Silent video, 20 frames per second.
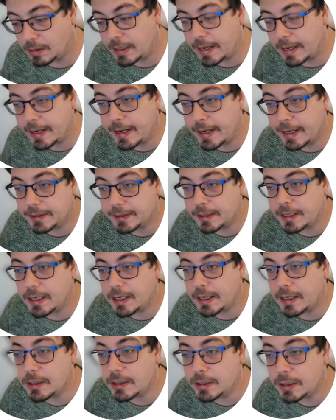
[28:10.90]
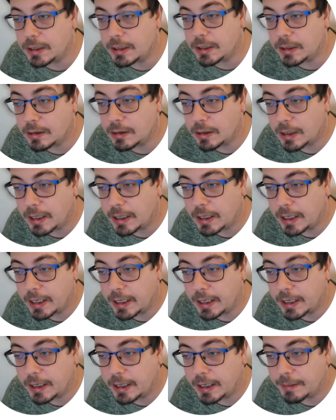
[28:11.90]
has an energy
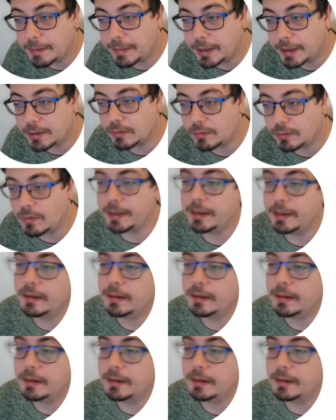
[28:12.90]
plus 1,